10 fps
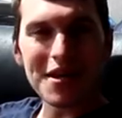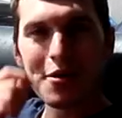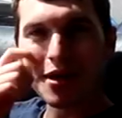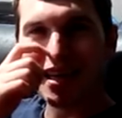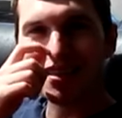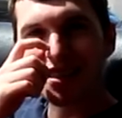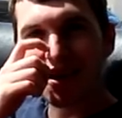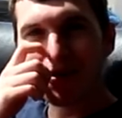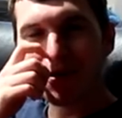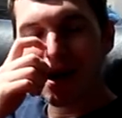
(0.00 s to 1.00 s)
Okay,
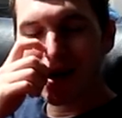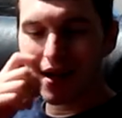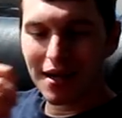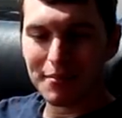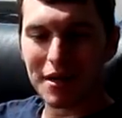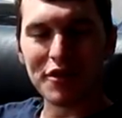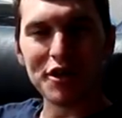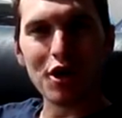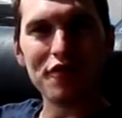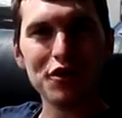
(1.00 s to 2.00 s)
so I've
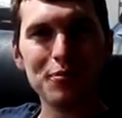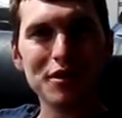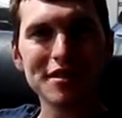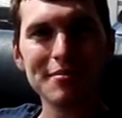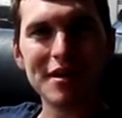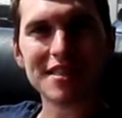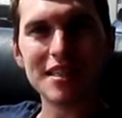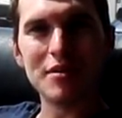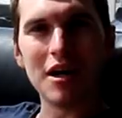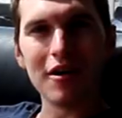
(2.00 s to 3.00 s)
only got a few books in my
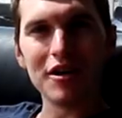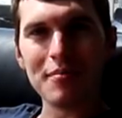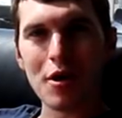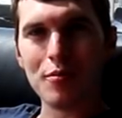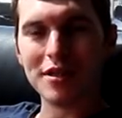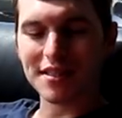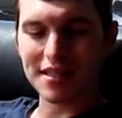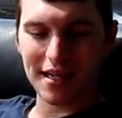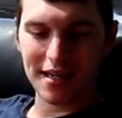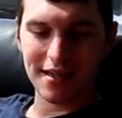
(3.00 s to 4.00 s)
TBR at the moment,
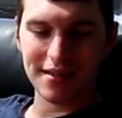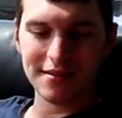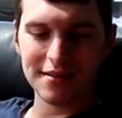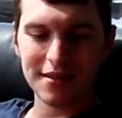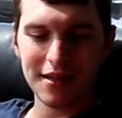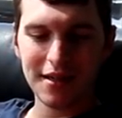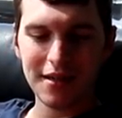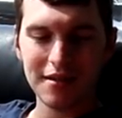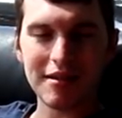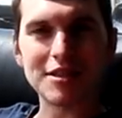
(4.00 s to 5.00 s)
and
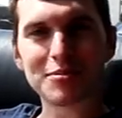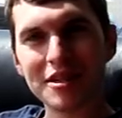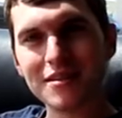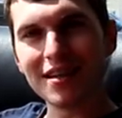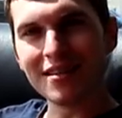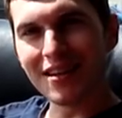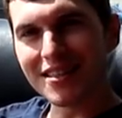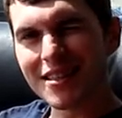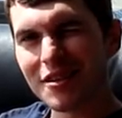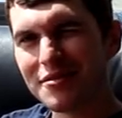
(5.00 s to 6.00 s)
that's because,
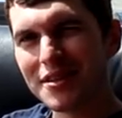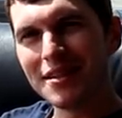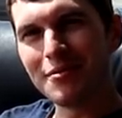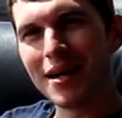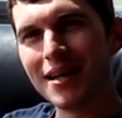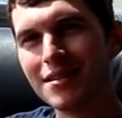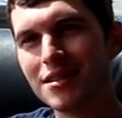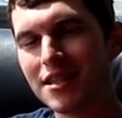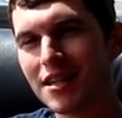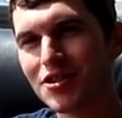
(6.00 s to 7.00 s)
unlike Sophie, where
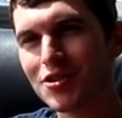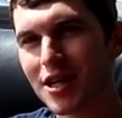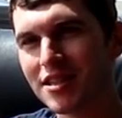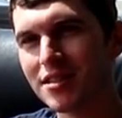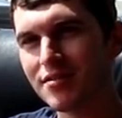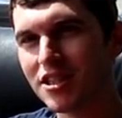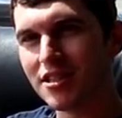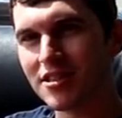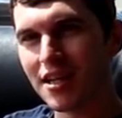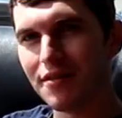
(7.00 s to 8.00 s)
she gets stressed if she
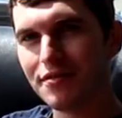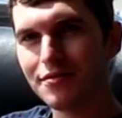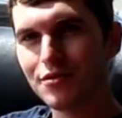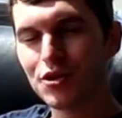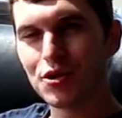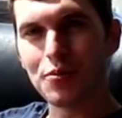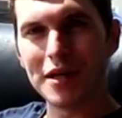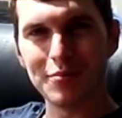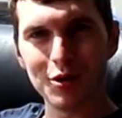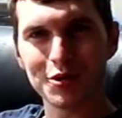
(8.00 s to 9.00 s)
doesn't have too
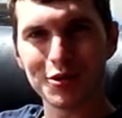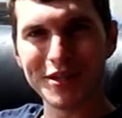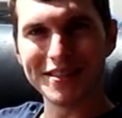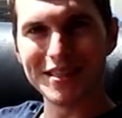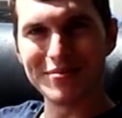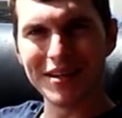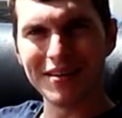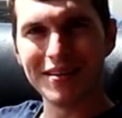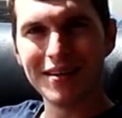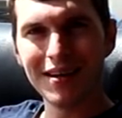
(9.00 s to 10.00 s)
many books on her
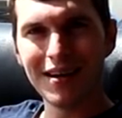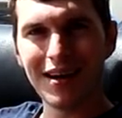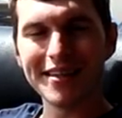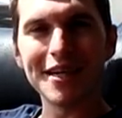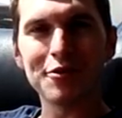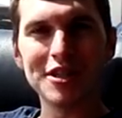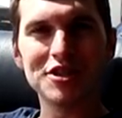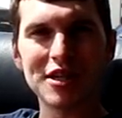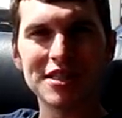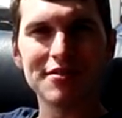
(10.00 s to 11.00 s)
TBR, I get quite
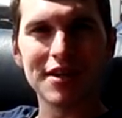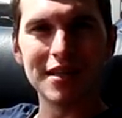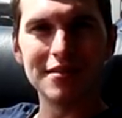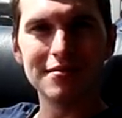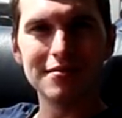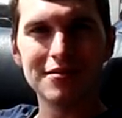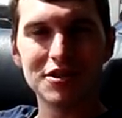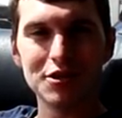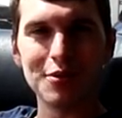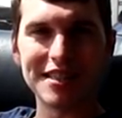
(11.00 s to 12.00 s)
stressed if I
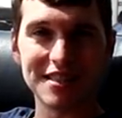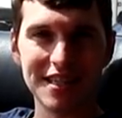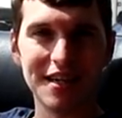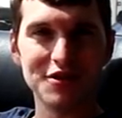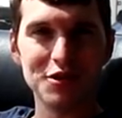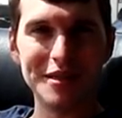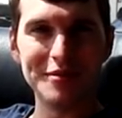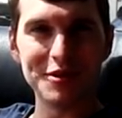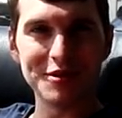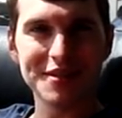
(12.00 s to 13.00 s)
do actually have too many
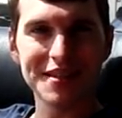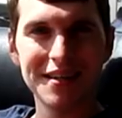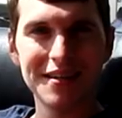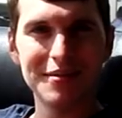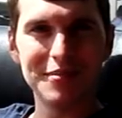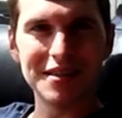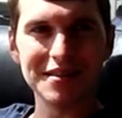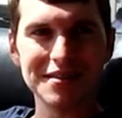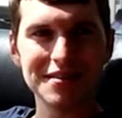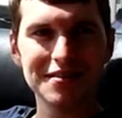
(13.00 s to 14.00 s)
books,
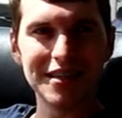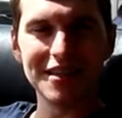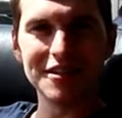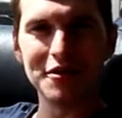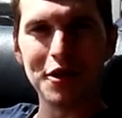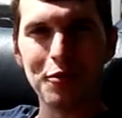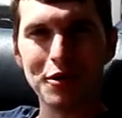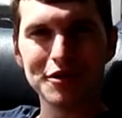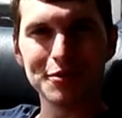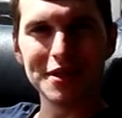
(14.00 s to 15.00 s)
because then I don't know
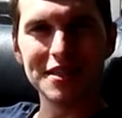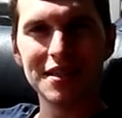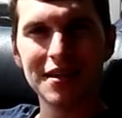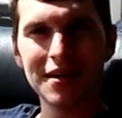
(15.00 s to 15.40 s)
what to read.